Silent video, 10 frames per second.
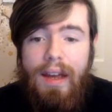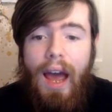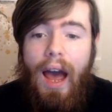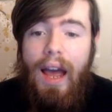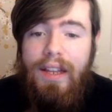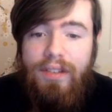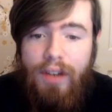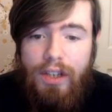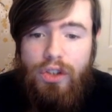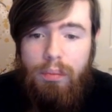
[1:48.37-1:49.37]
It's
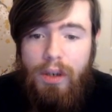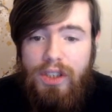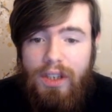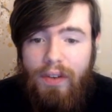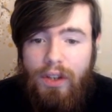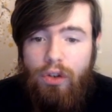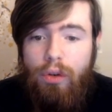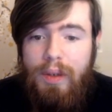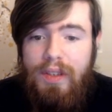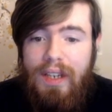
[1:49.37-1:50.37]
not so much something that
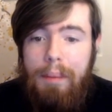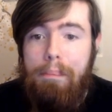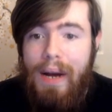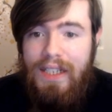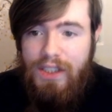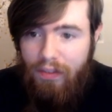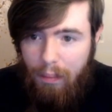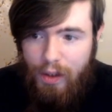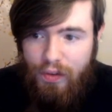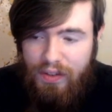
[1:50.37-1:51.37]
you'll be seeing massive
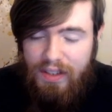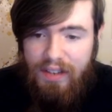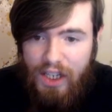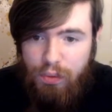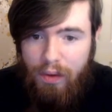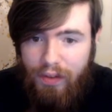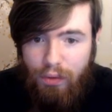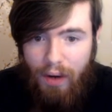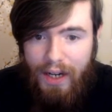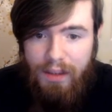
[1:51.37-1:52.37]
amounts of success with
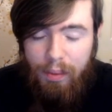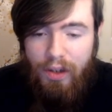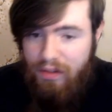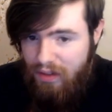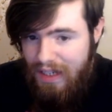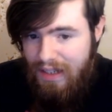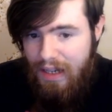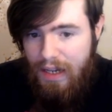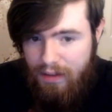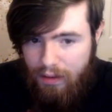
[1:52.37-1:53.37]
in ranked because it
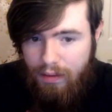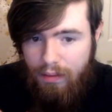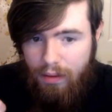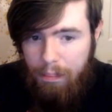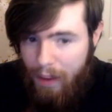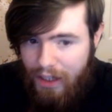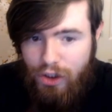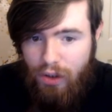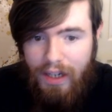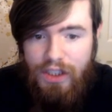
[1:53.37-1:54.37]
isn't the
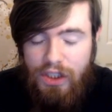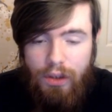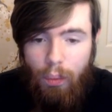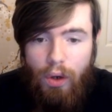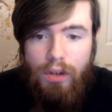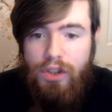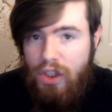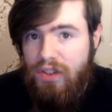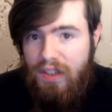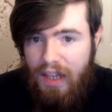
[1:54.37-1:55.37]
best strategy in the world
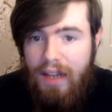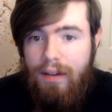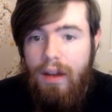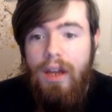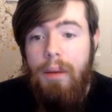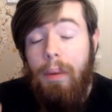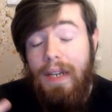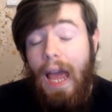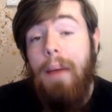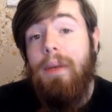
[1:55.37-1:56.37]
just yet,
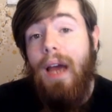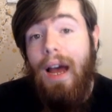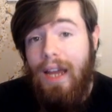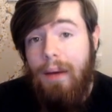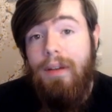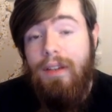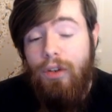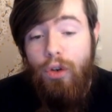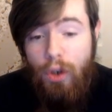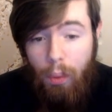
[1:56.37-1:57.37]
but I am
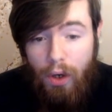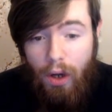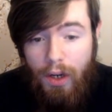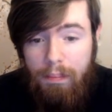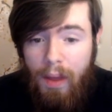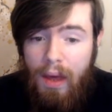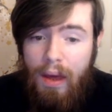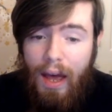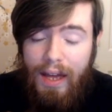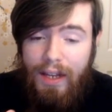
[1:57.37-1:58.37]
continuing to work on it,
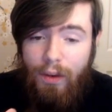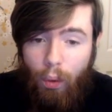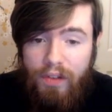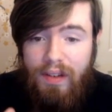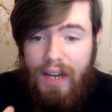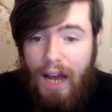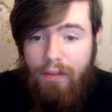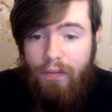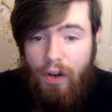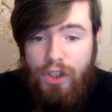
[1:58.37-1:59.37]
and once I
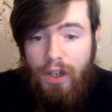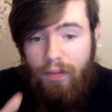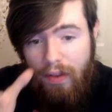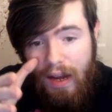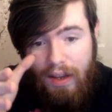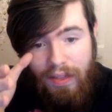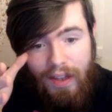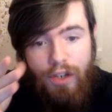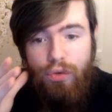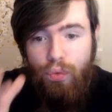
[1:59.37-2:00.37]
have a version of the deck
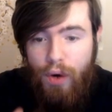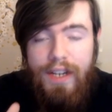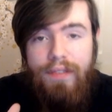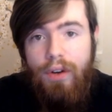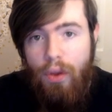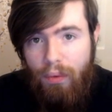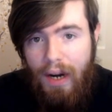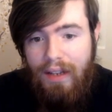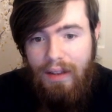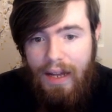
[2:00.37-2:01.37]
that is ready for the
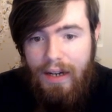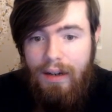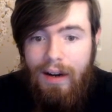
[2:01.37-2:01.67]
ranked ladder,